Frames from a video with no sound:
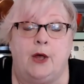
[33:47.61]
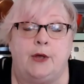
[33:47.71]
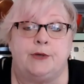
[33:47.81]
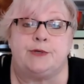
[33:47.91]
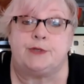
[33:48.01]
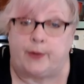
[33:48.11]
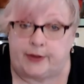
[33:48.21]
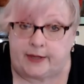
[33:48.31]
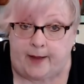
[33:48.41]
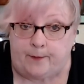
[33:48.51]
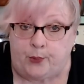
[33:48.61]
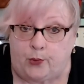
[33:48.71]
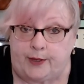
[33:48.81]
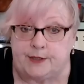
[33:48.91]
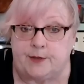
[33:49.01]
So at that
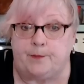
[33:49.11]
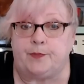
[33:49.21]
point,